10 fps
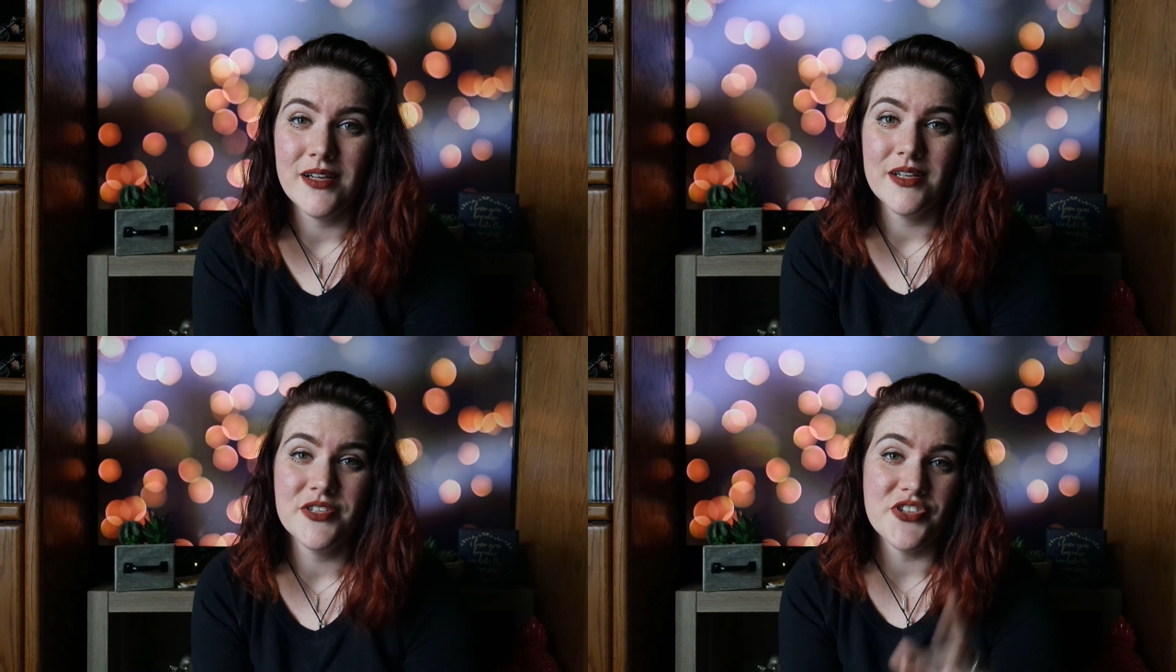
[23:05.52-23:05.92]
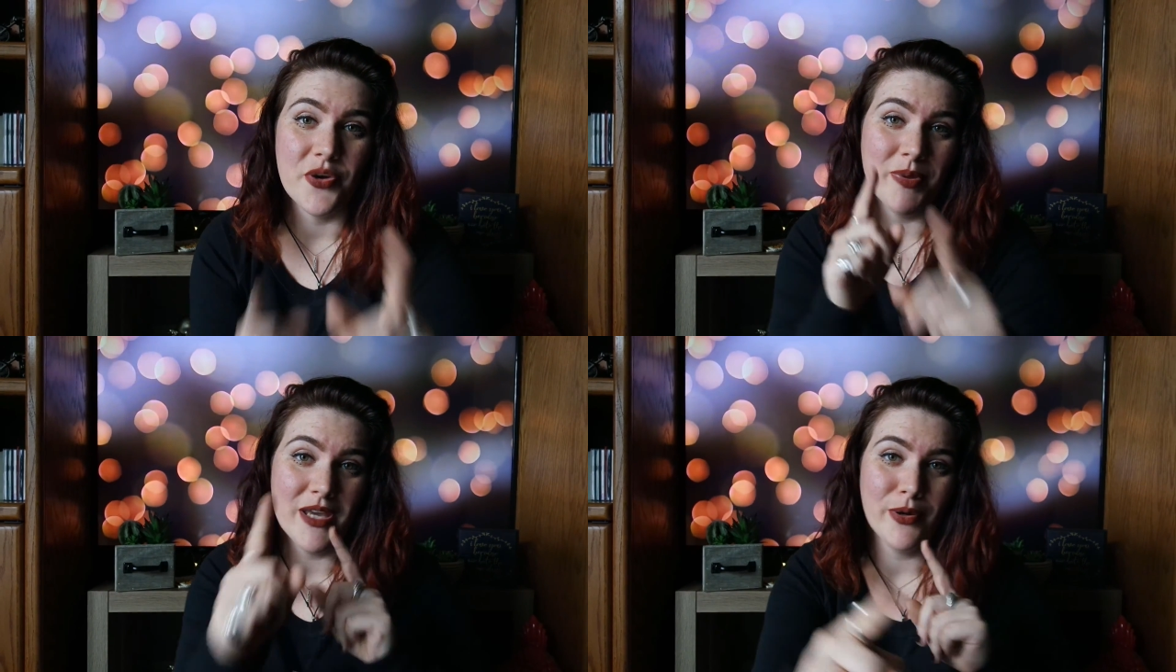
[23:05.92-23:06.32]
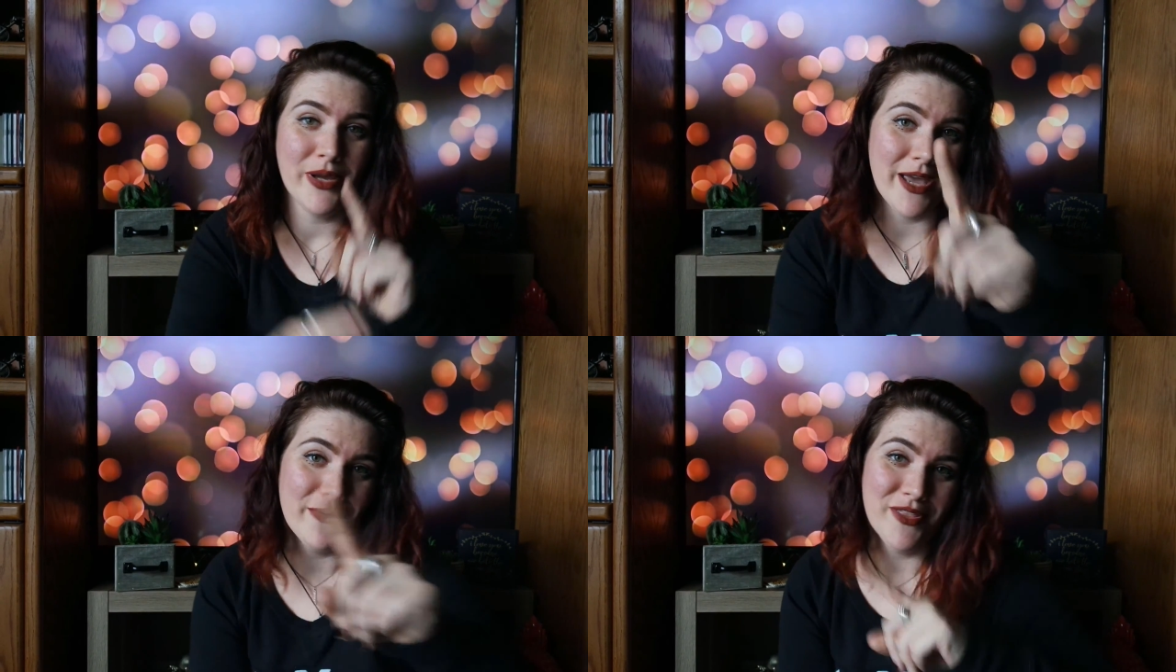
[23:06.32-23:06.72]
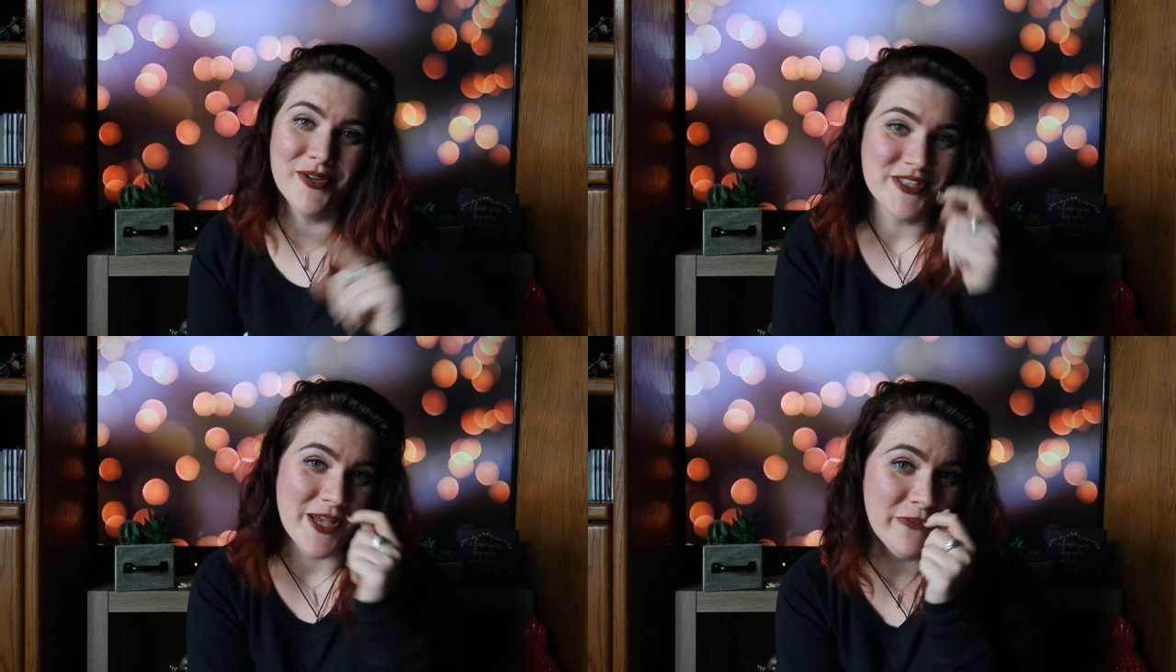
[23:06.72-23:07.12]
So be okay with
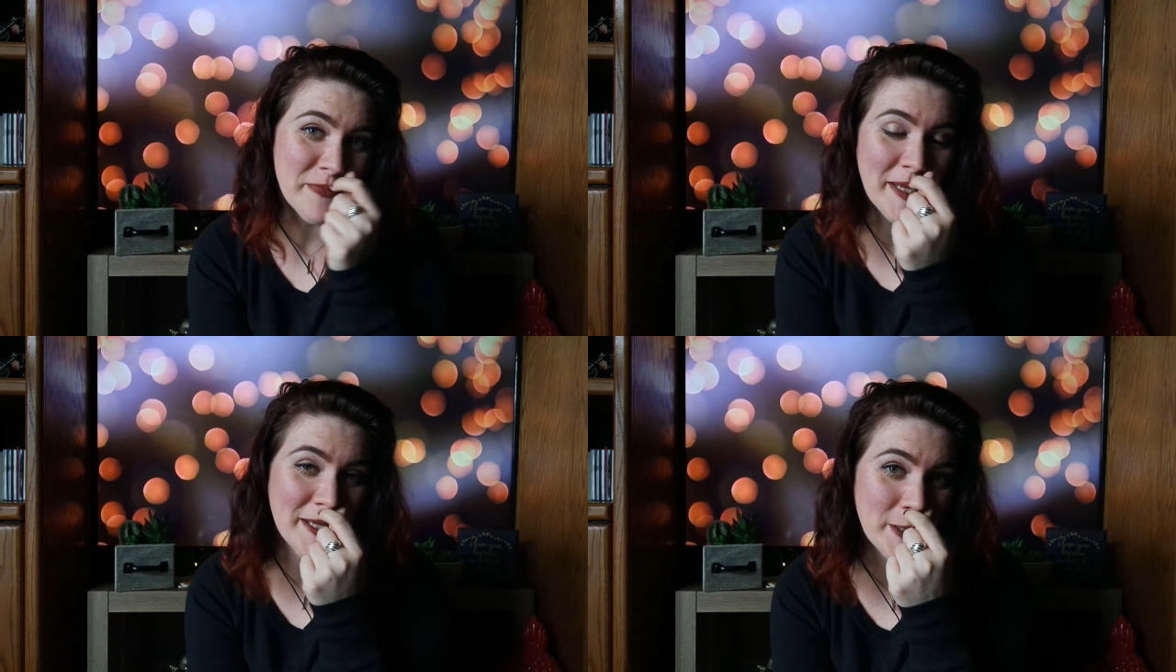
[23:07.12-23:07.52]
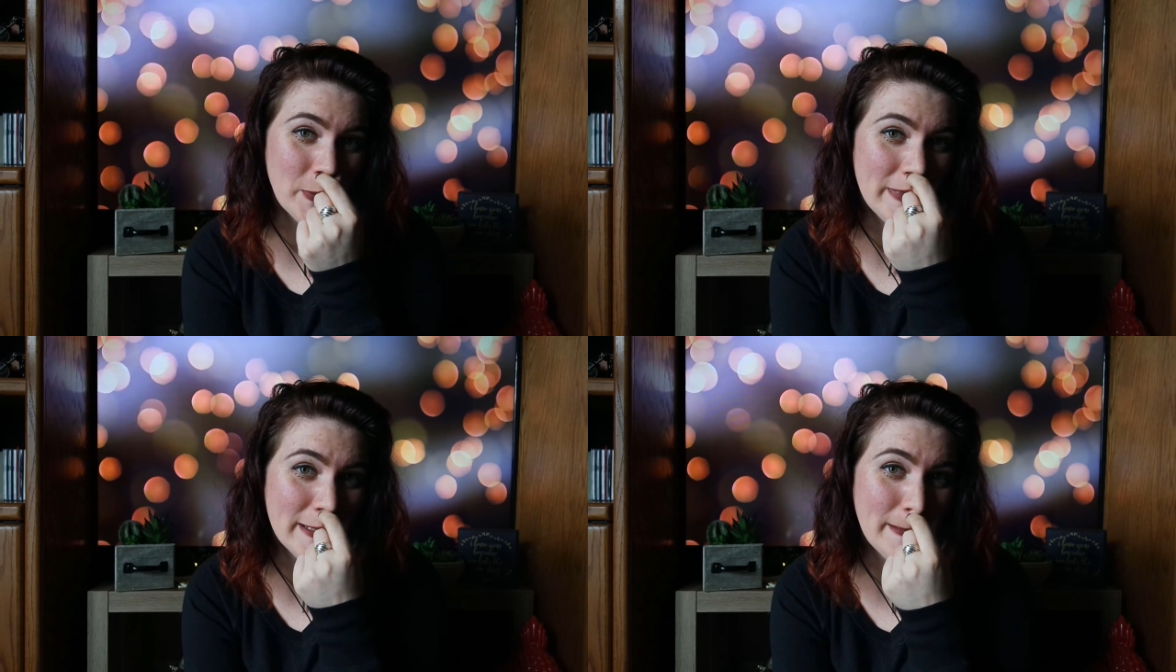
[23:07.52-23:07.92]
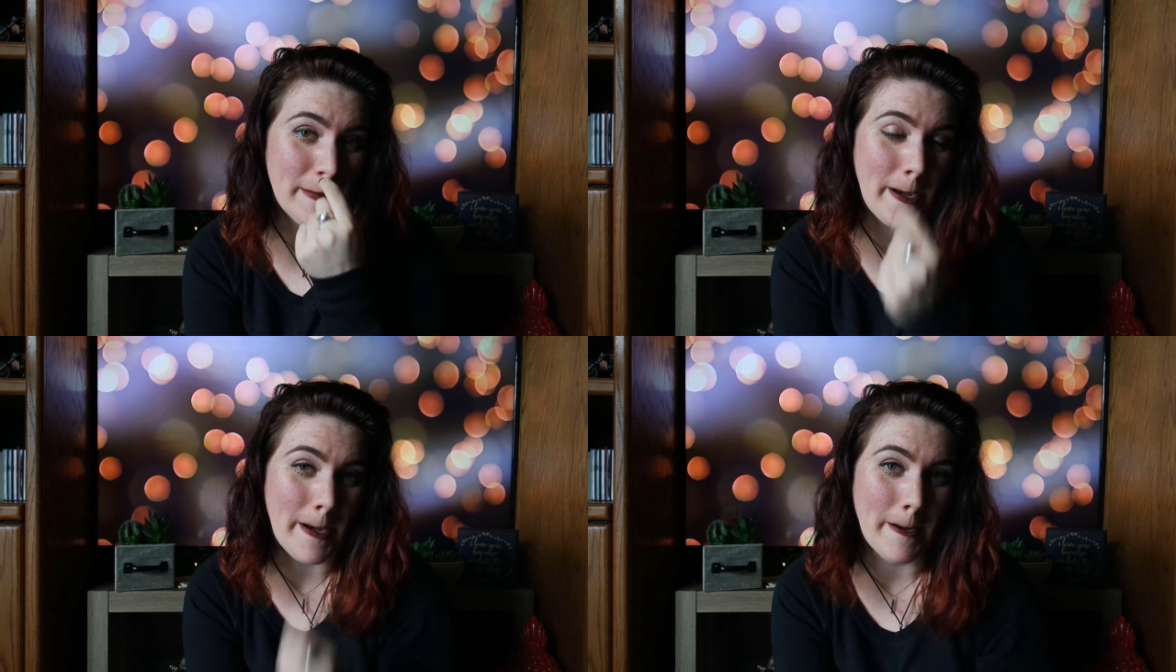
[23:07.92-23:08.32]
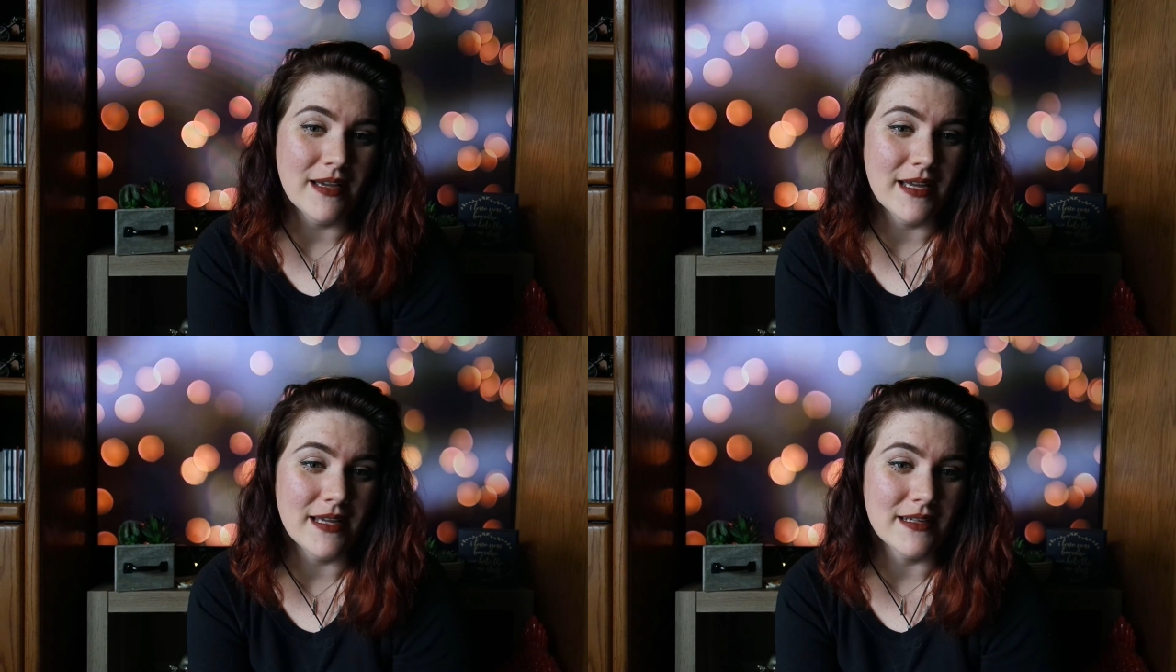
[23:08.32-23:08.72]
yourself being human,
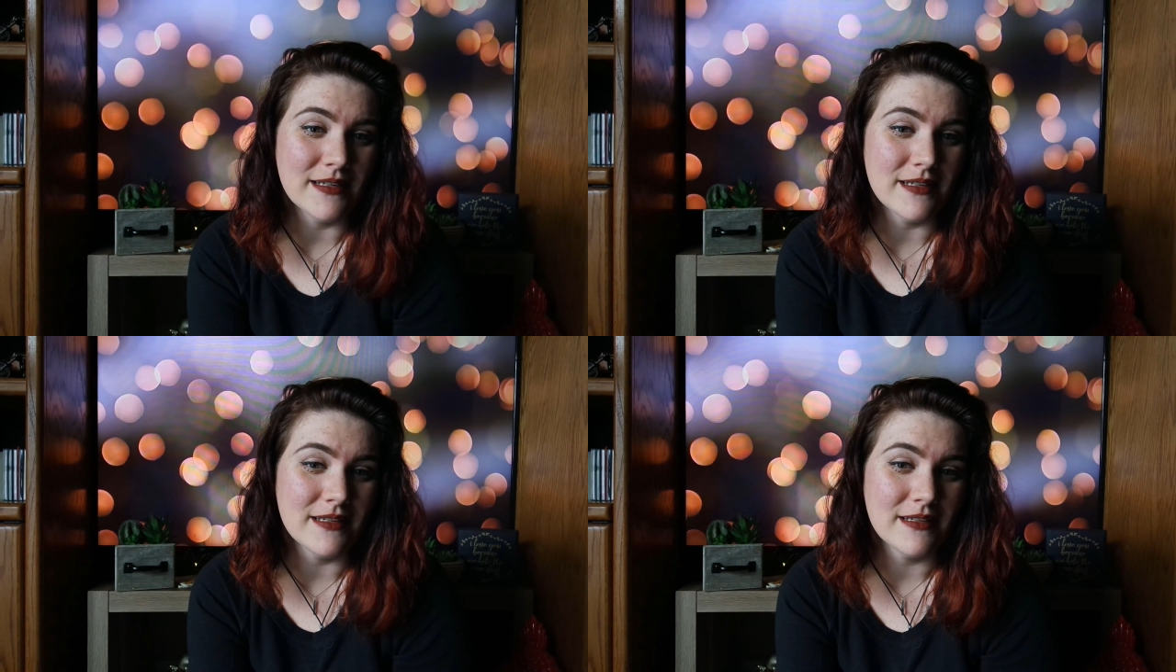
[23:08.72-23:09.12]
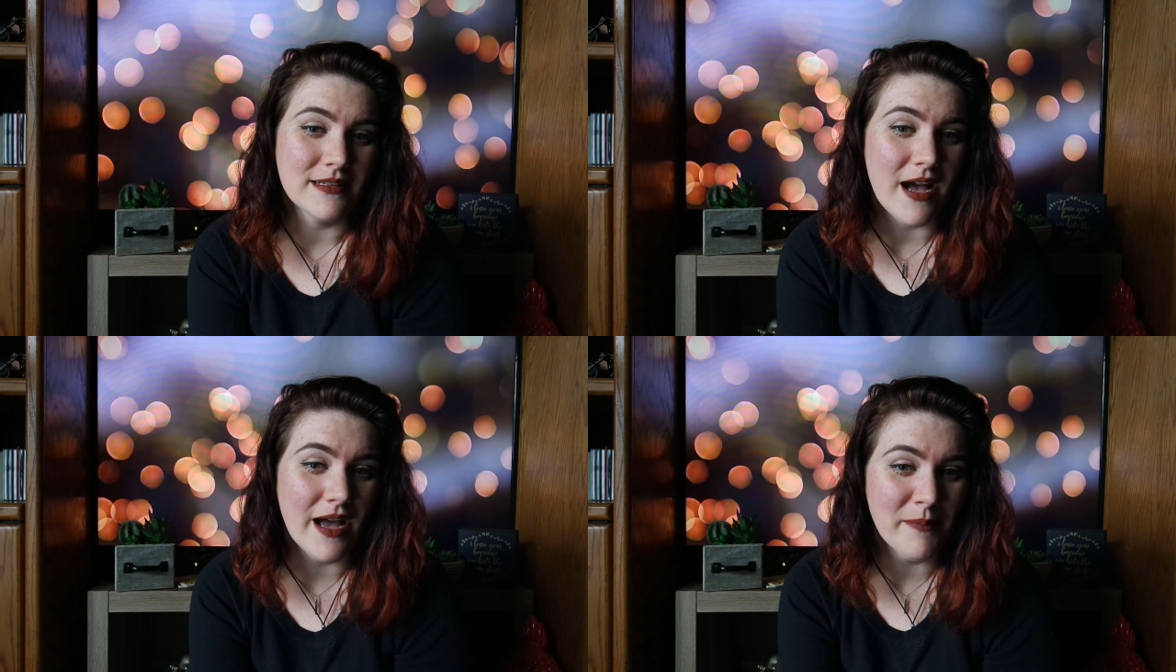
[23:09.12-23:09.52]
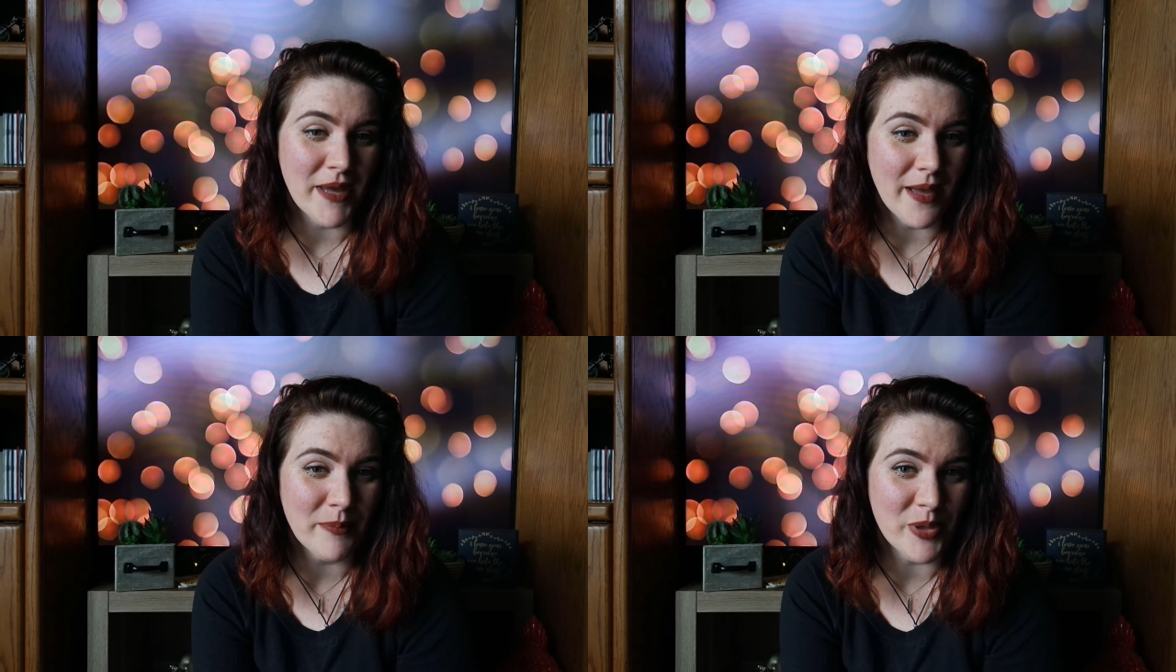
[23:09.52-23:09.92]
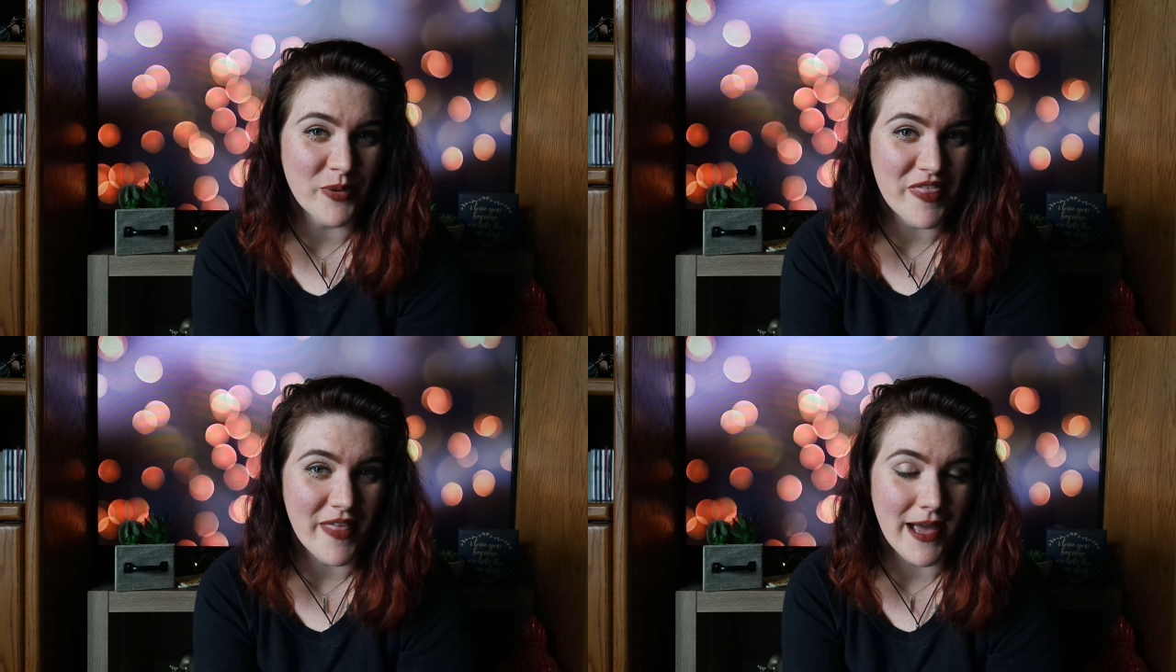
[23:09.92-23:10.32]
and I'm happy
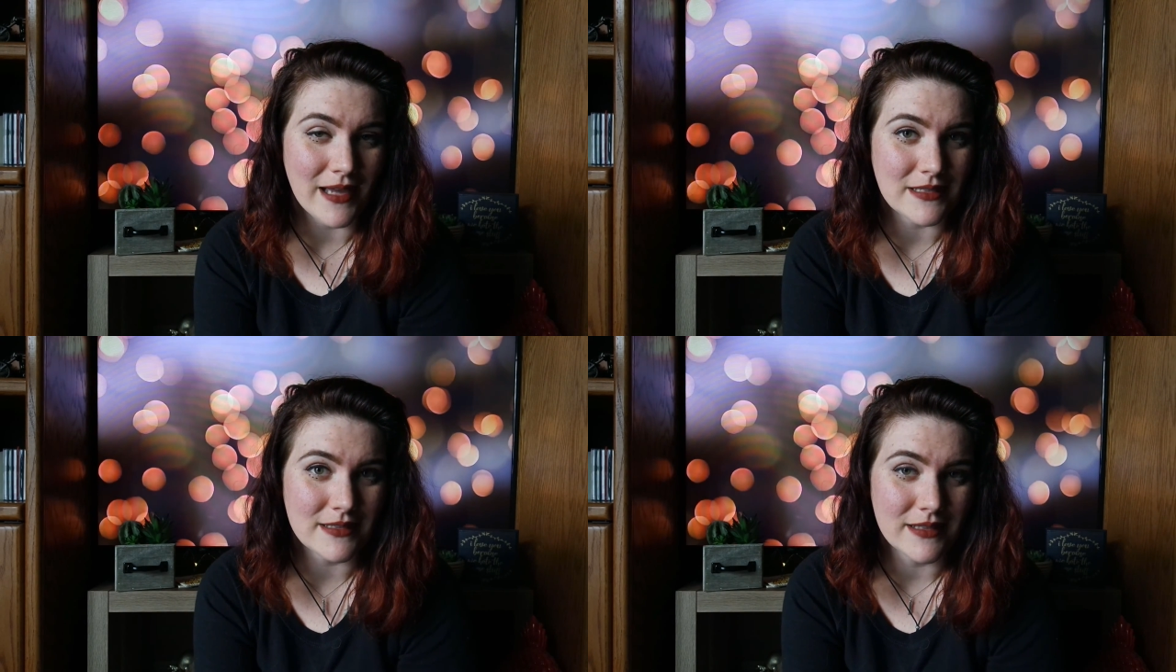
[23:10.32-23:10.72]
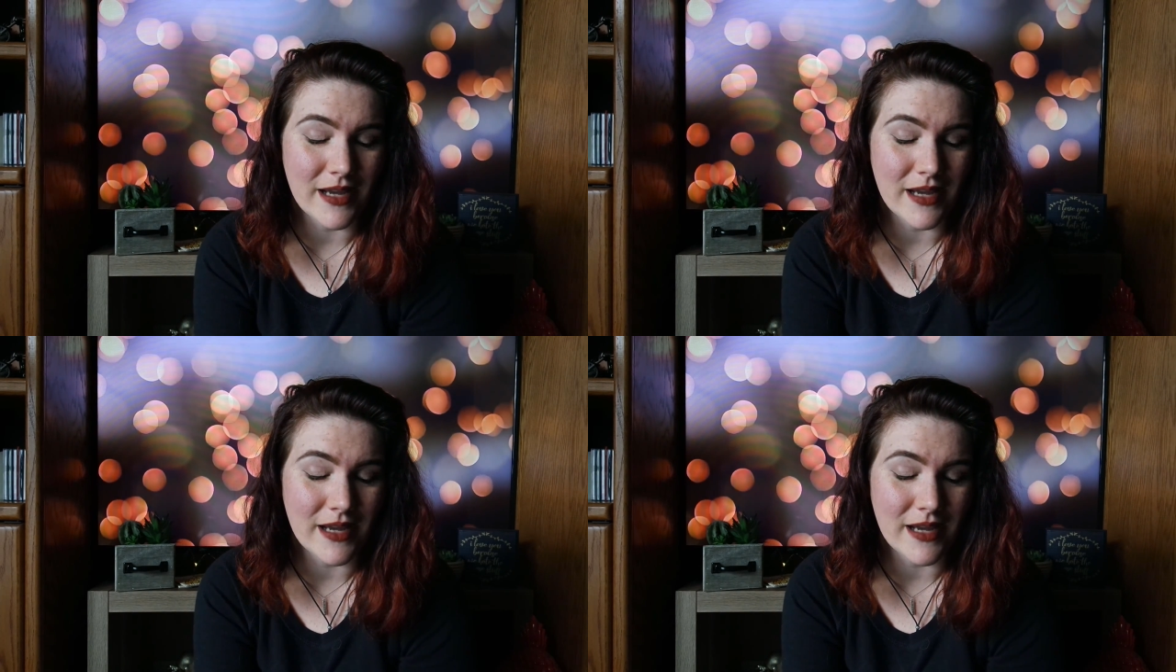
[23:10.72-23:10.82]
with that.